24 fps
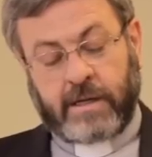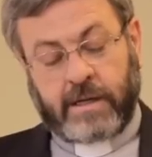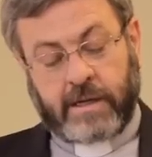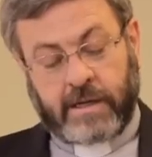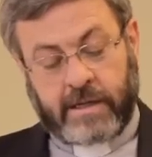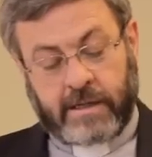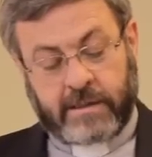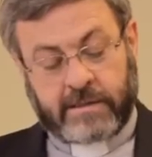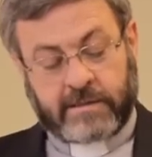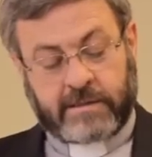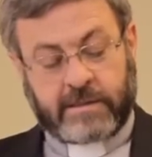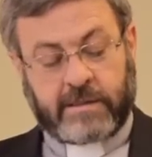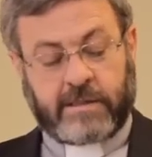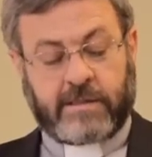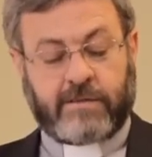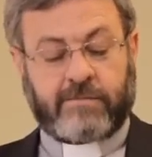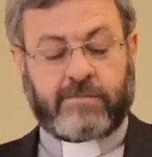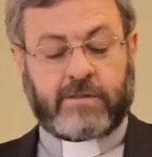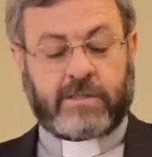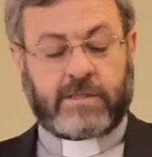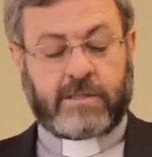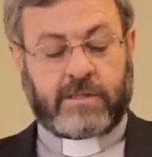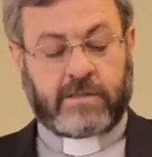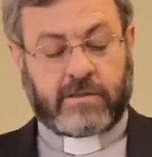health
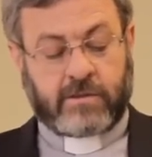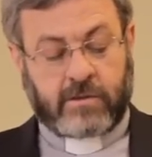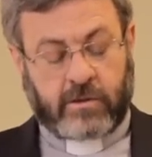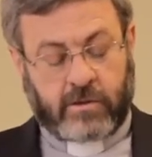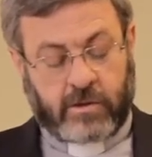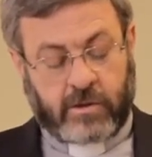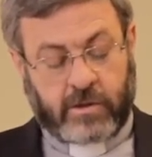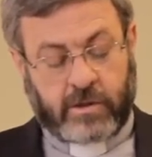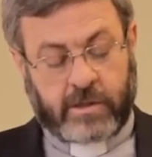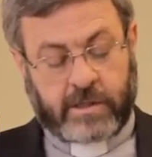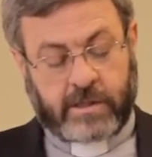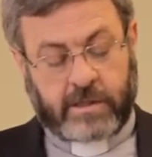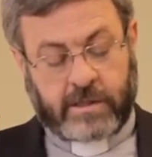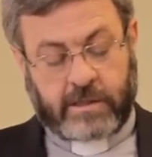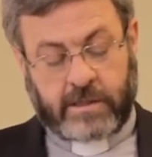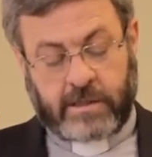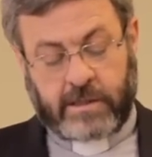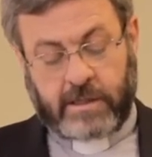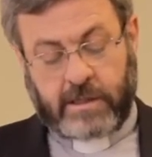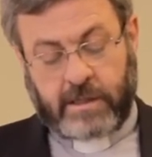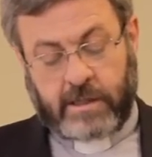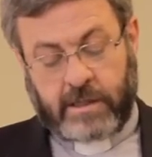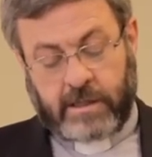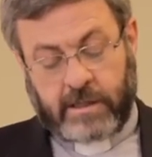services, or
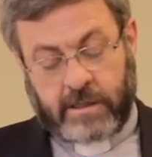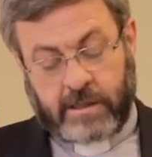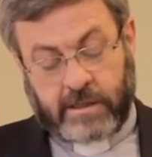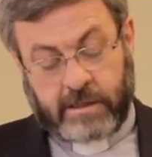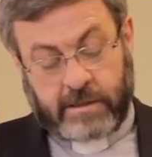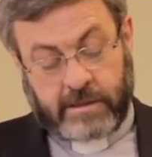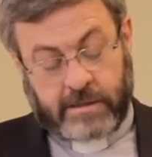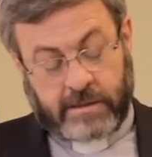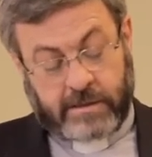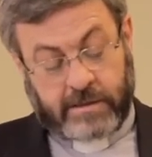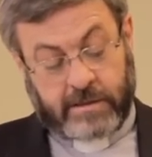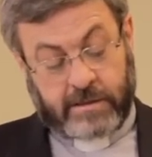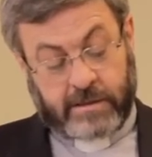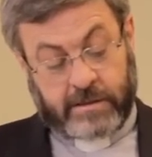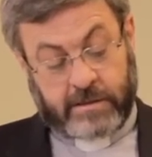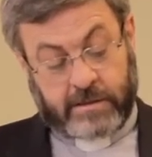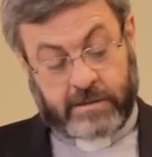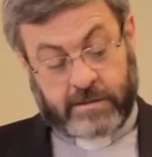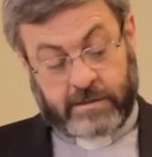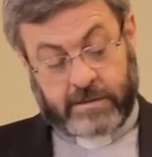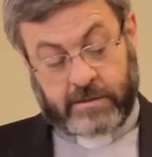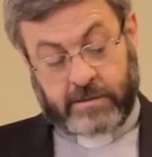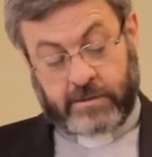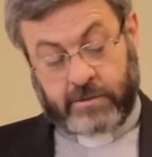
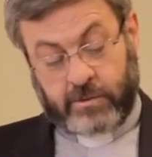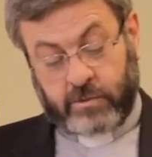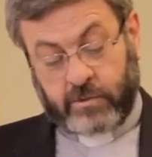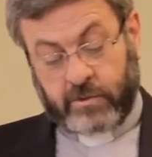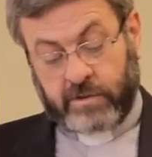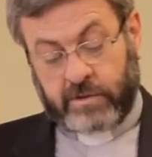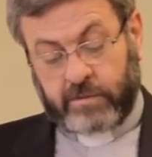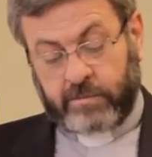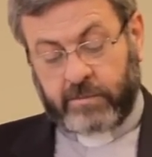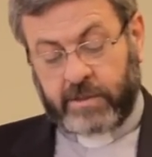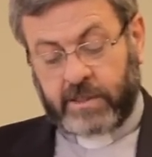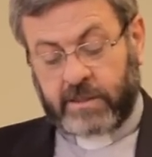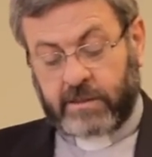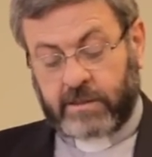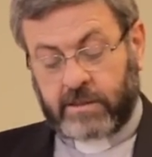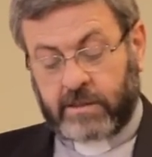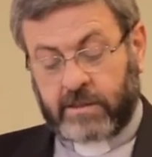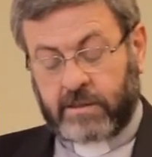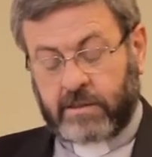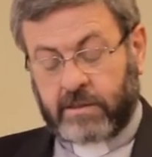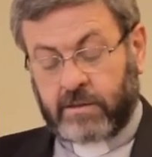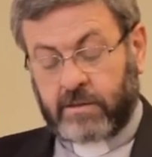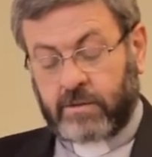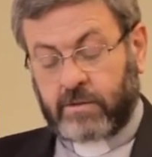youth
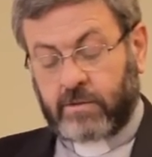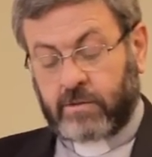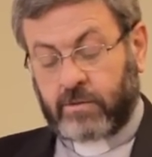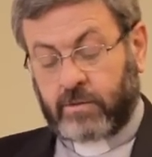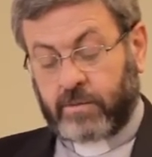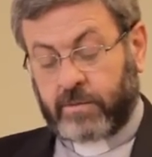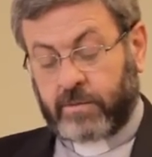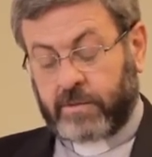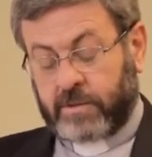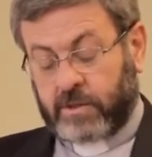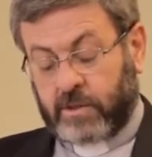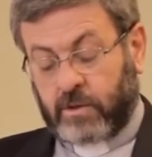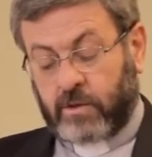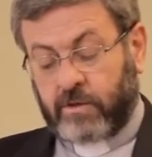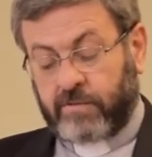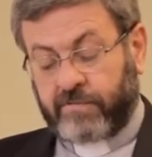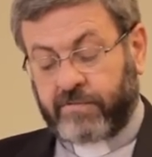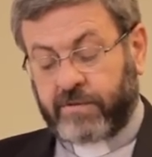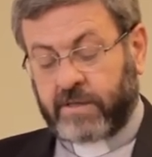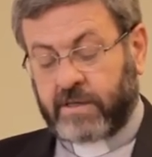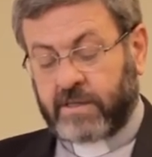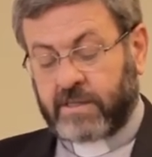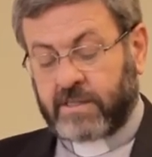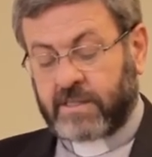meeting groups,
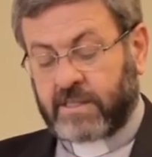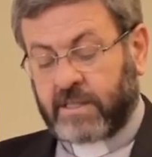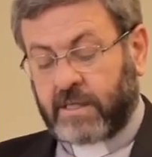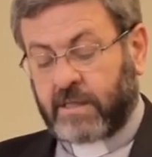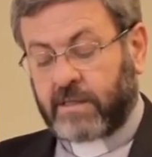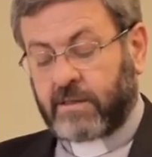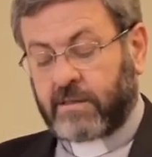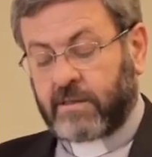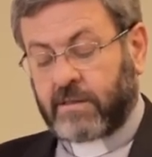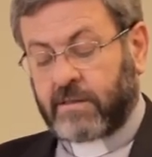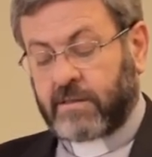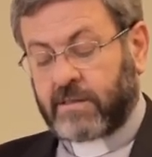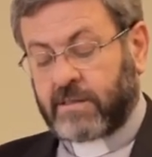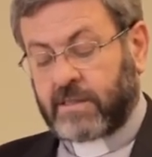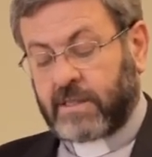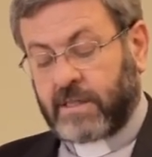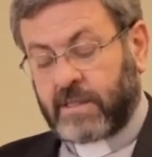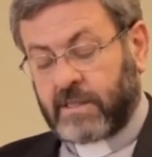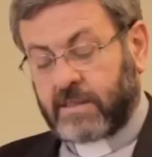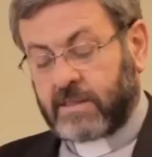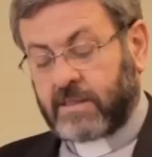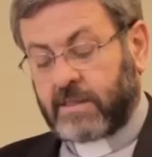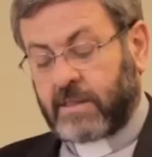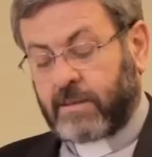conference centers,
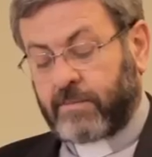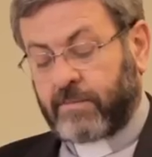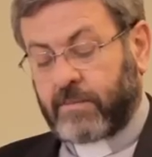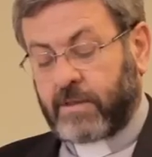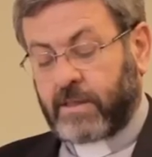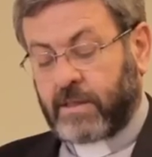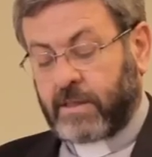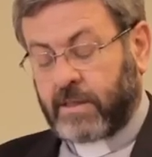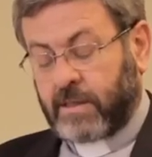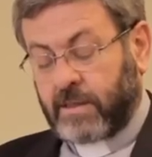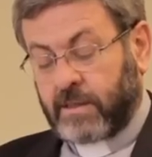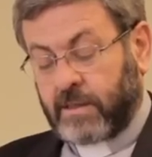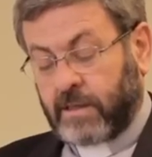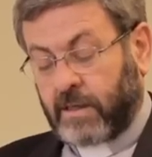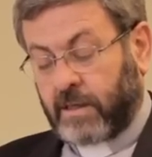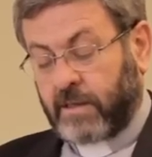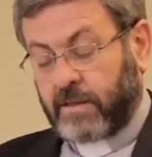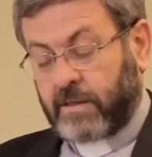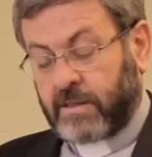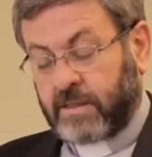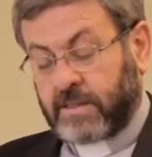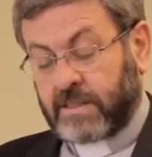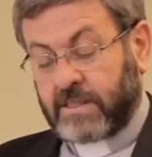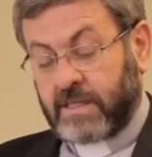and
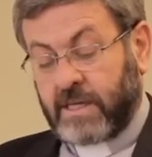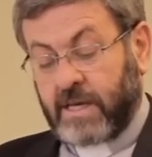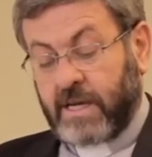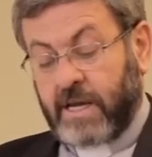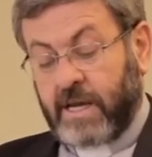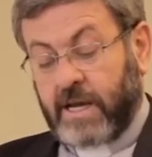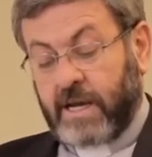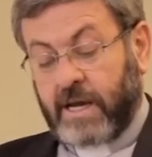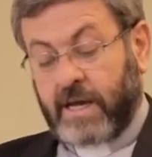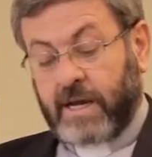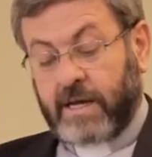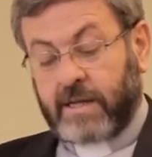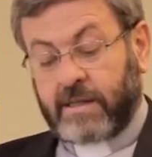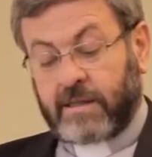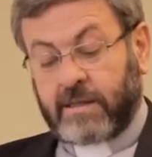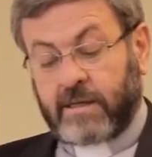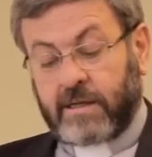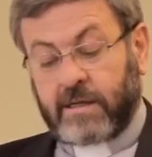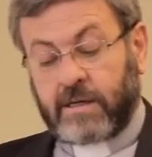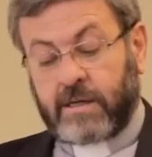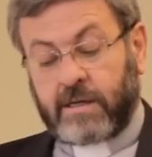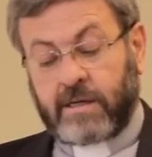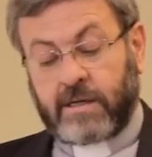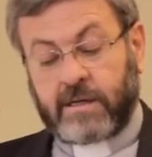others. And
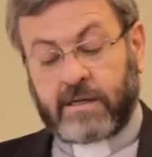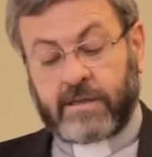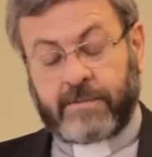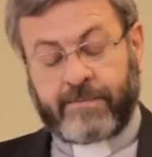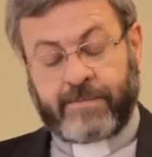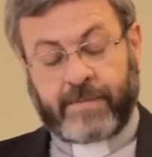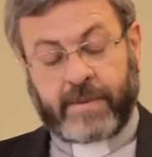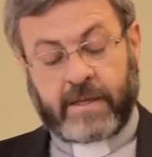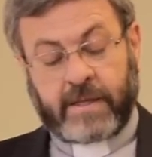there are